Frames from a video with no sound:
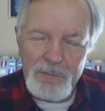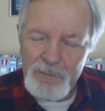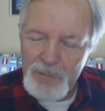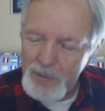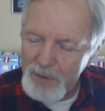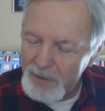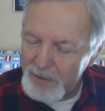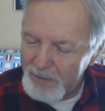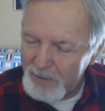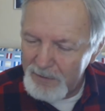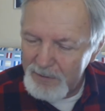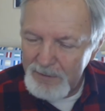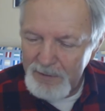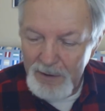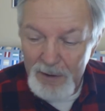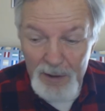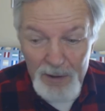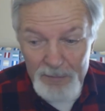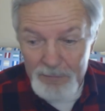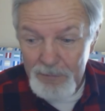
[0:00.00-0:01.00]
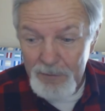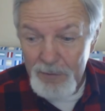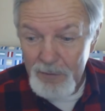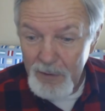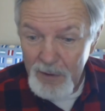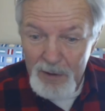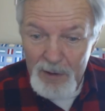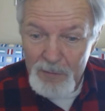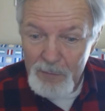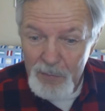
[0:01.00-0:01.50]
Brother, if you
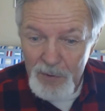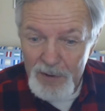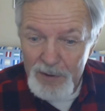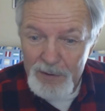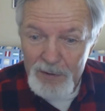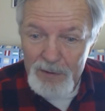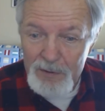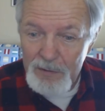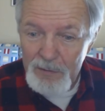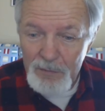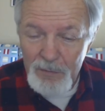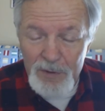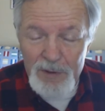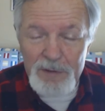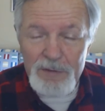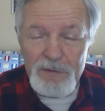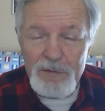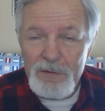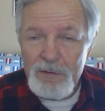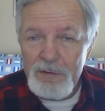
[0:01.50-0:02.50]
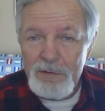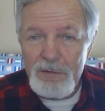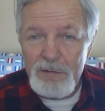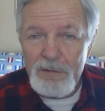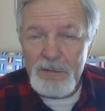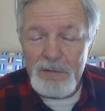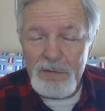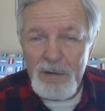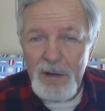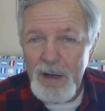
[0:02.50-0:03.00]
are a brother, which
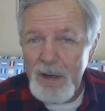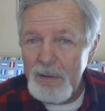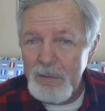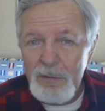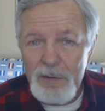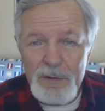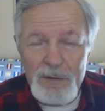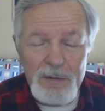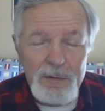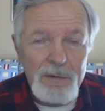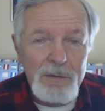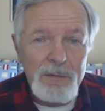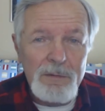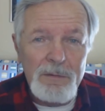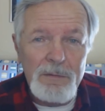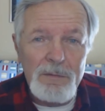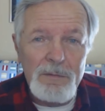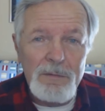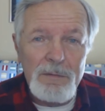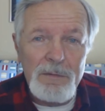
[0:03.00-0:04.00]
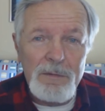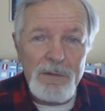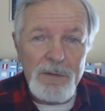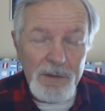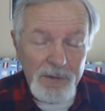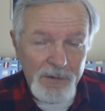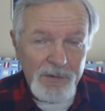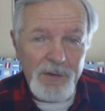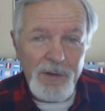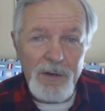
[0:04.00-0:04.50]
I would
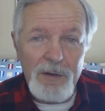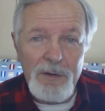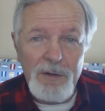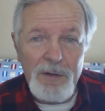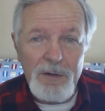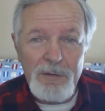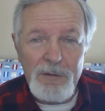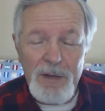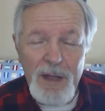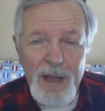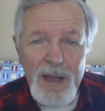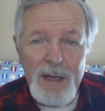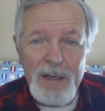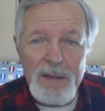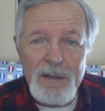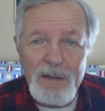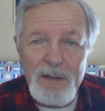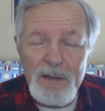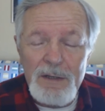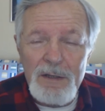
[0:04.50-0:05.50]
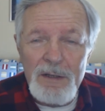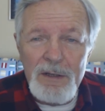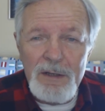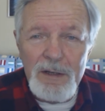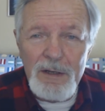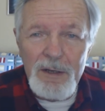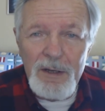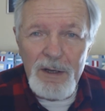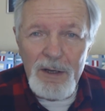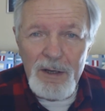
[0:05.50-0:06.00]
consider you that,
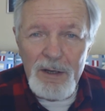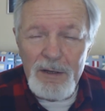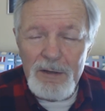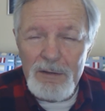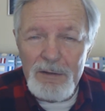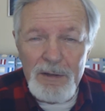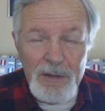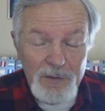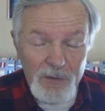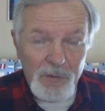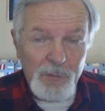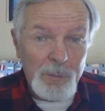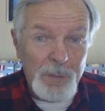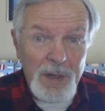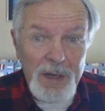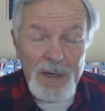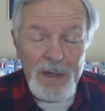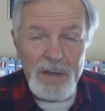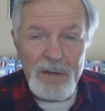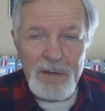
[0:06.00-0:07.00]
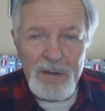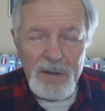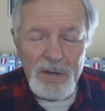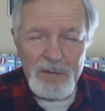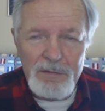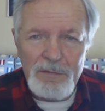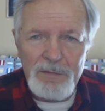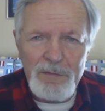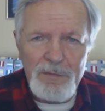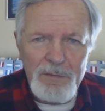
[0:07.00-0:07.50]
in spite
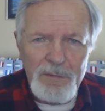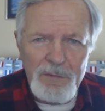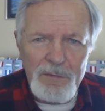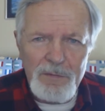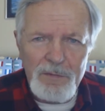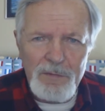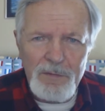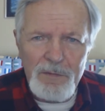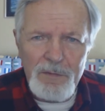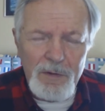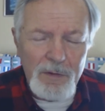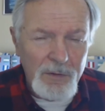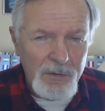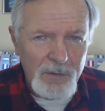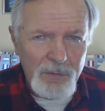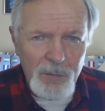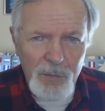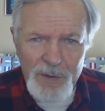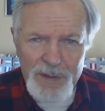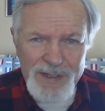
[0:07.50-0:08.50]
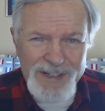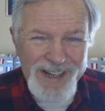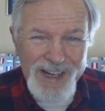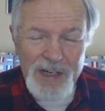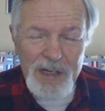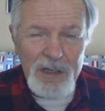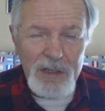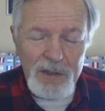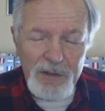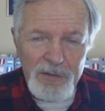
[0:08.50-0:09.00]
of the
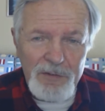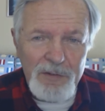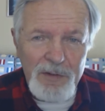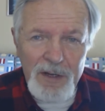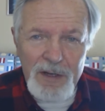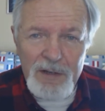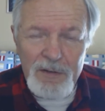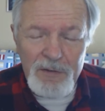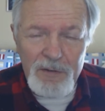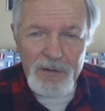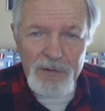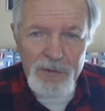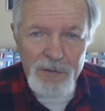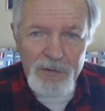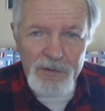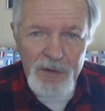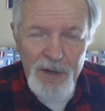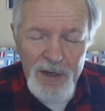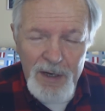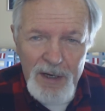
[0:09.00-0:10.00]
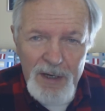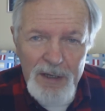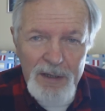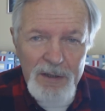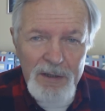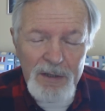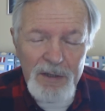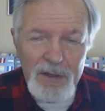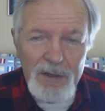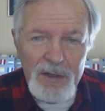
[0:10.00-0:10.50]
ridiculous things that you say,
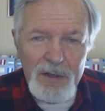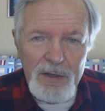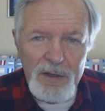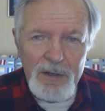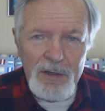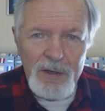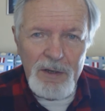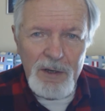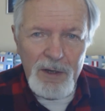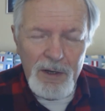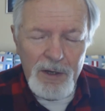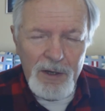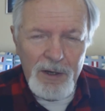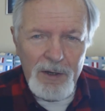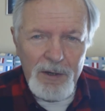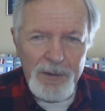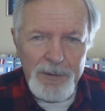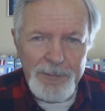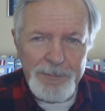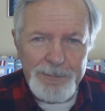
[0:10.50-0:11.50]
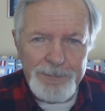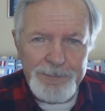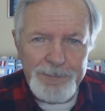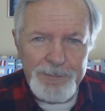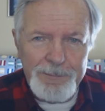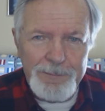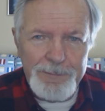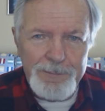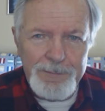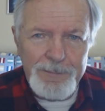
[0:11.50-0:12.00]
you
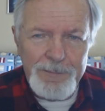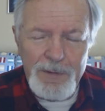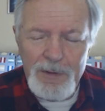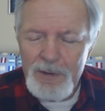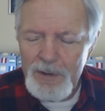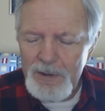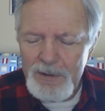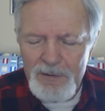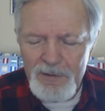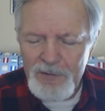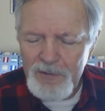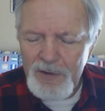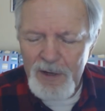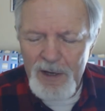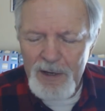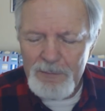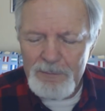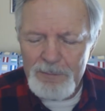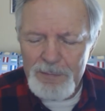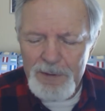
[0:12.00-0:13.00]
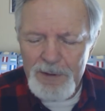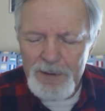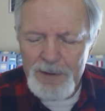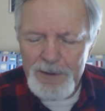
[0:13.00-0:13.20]
need to stop